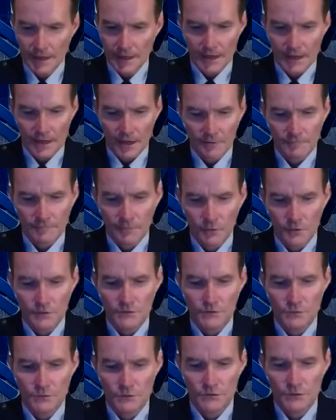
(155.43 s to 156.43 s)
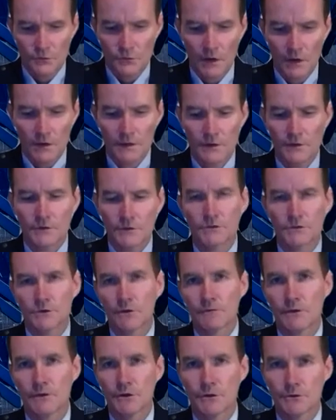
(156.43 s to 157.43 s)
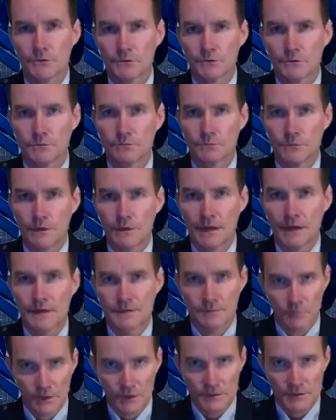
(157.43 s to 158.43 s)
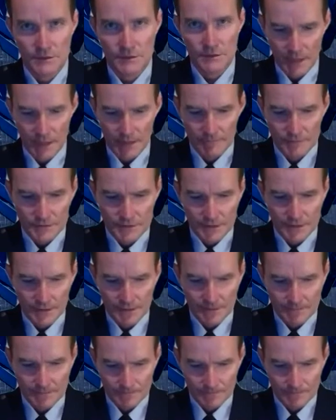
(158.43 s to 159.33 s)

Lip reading: and our focus was squarely on the Soviet Union as a principal adversary.